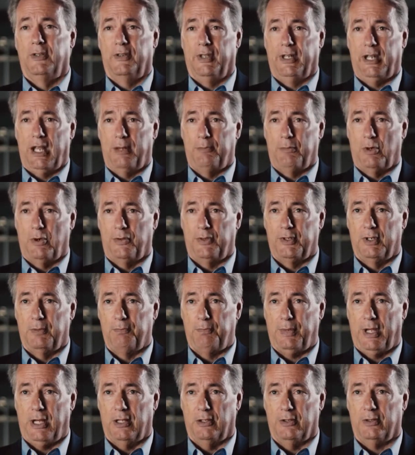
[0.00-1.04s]
that had both an
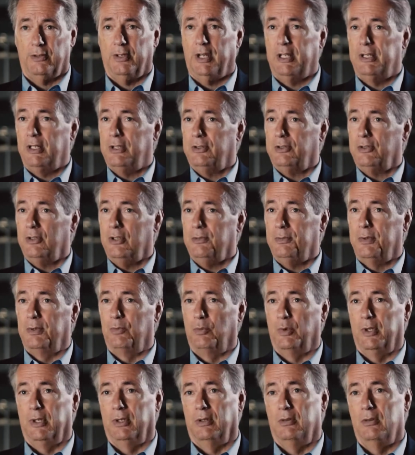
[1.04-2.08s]
impeller and a
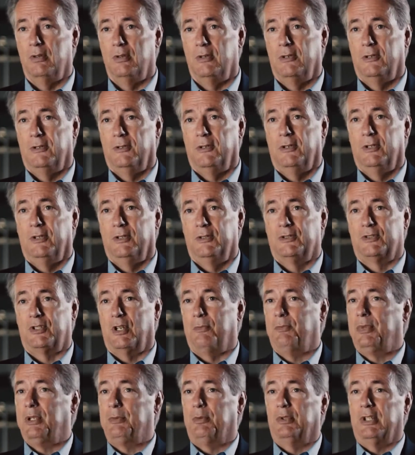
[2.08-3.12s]
turbine wheel.
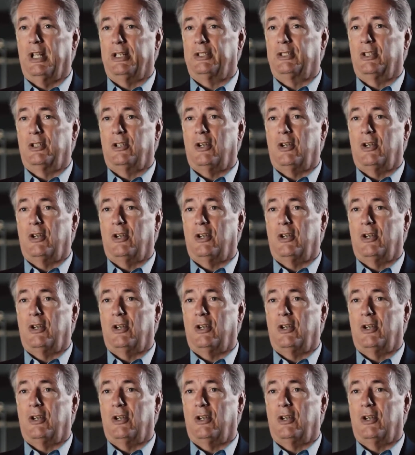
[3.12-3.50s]
Some people like to